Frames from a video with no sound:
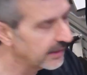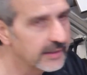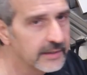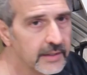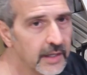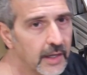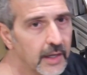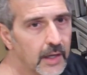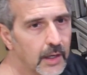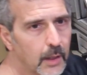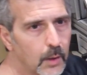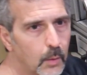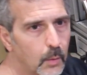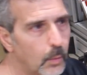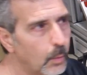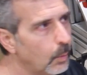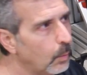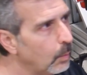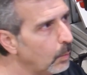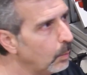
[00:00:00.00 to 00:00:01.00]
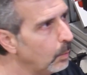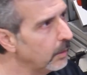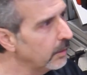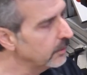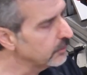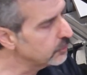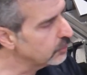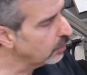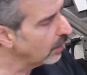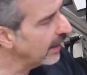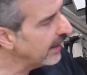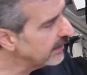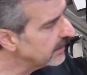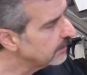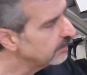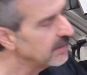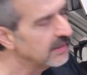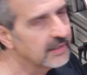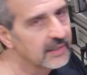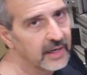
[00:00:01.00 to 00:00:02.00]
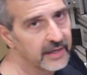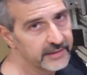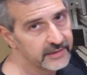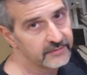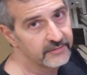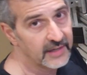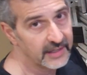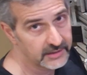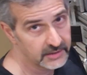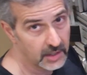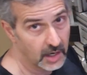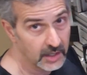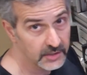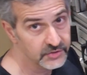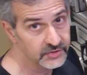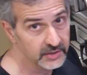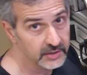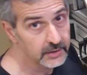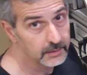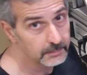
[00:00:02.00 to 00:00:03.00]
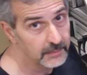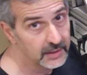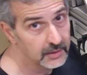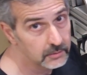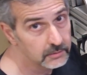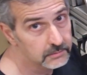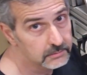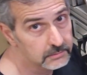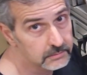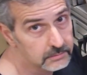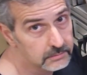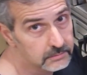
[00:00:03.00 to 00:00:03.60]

And we're trying to be kind of agnostic about,